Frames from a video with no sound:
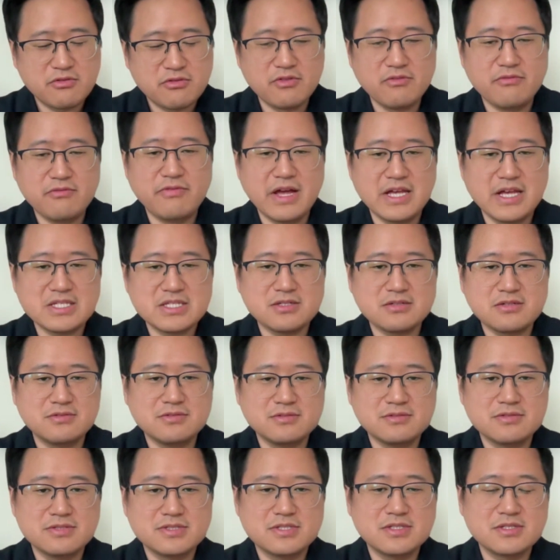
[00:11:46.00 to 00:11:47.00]

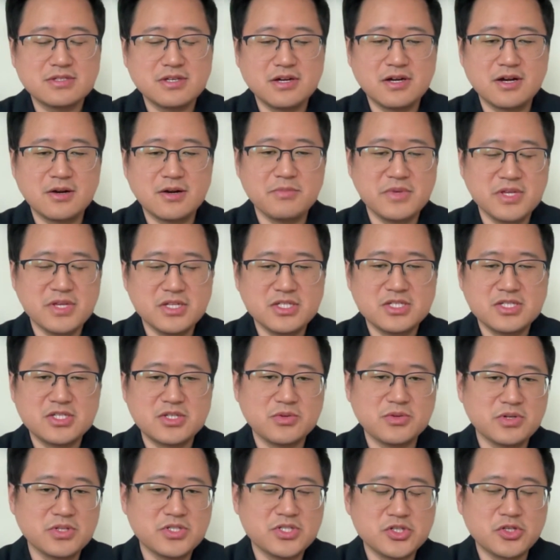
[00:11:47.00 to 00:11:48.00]
vessels
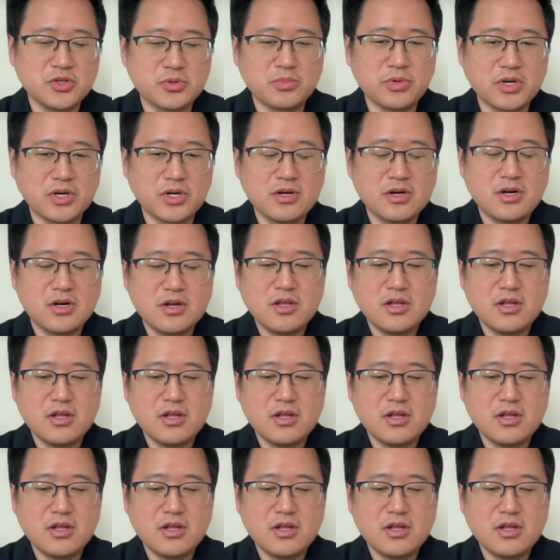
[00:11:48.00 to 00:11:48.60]
into a tumor.